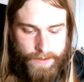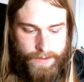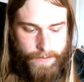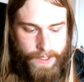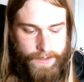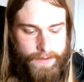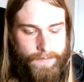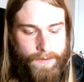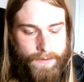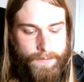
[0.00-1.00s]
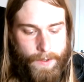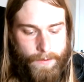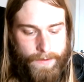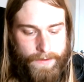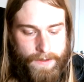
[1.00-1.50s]
one of the greatest of those
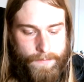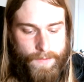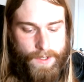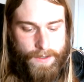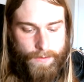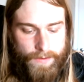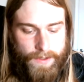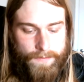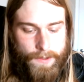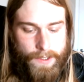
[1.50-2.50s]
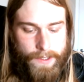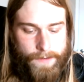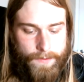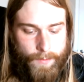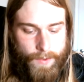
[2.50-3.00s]
poets, and many who lived long
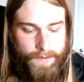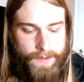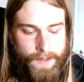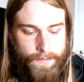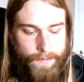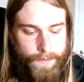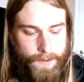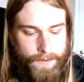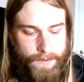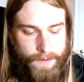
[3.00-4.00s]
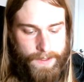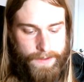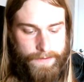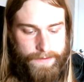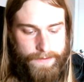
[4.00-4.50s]
after Milton have referred to
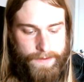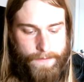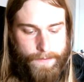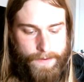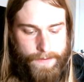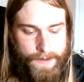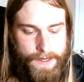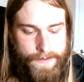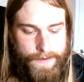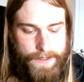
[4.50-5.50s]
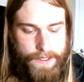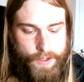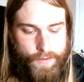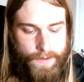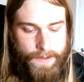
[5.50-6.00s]
his 17th
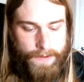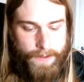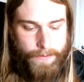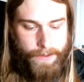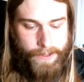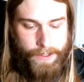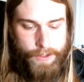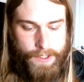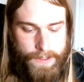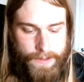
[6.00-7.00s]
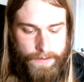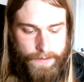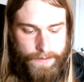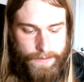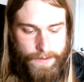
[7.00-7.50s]
century literary
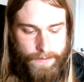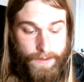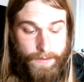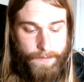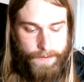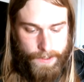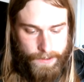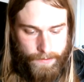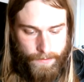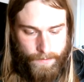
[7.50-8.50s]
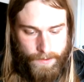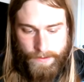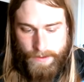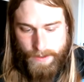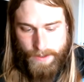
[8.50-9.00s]
genius, this particular
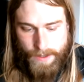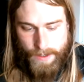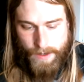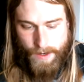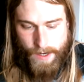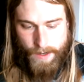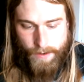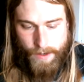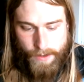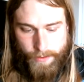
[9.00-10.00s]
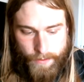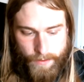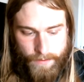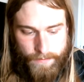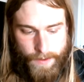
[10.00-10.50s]
one, and
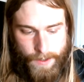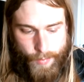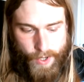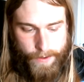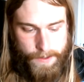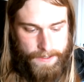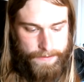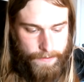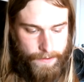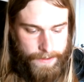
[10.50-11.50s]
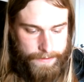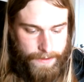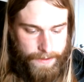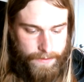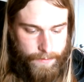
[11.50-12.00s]
author of Paradise
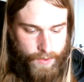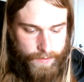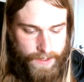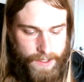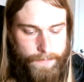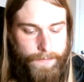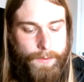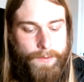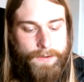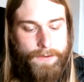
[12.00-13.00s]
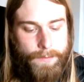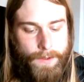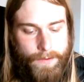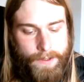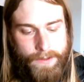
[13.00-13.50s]
Lost, as the most influential
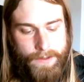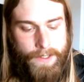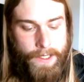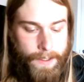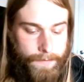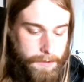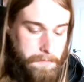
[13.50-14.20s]
poet in their lives.